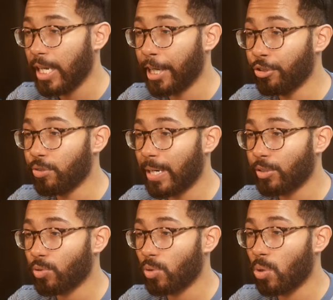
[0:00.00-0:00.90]
and use my
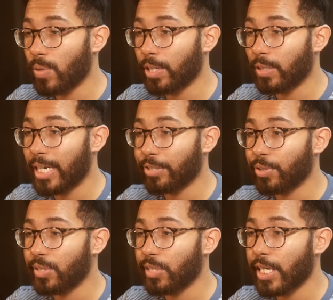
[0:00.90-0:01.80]
scroll wheel. And as you
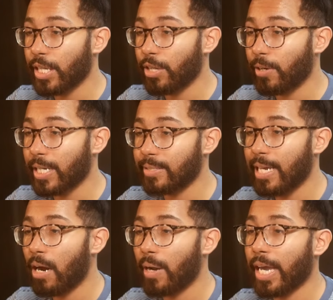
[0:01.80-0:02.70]
can see, there is
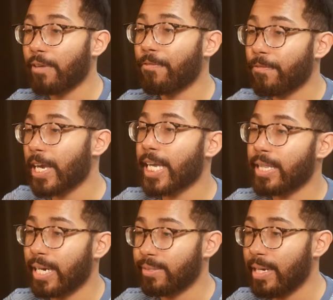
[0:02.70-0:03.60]
now a fade
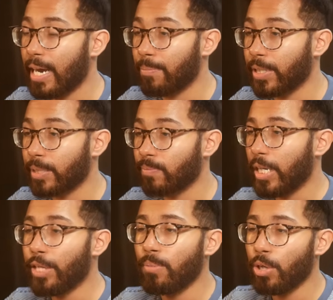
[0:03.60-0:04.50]
that is happening.
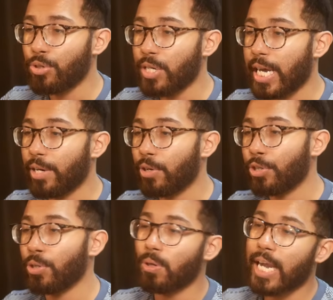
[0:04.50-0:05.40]
In the motion editor,
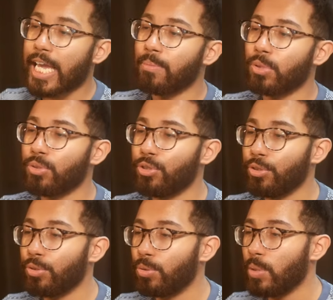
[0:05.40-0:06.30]
you're able
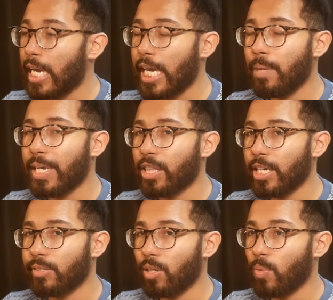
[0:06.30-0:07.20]
to animate
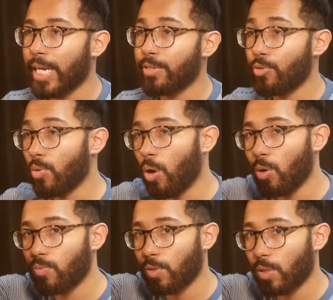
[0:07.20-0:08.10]
things in a way to
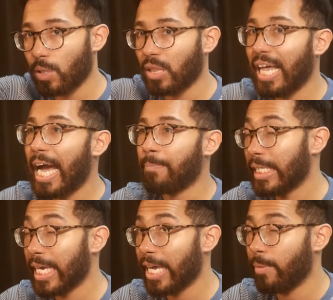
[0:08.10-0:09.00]
overlap in
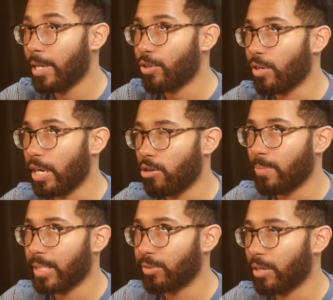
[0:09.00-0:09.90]
the animation. I hope
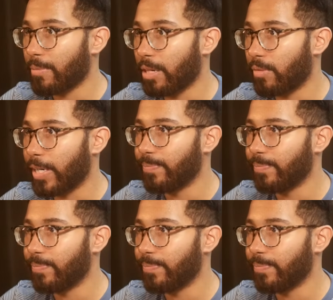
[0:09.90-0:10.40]
I described that right.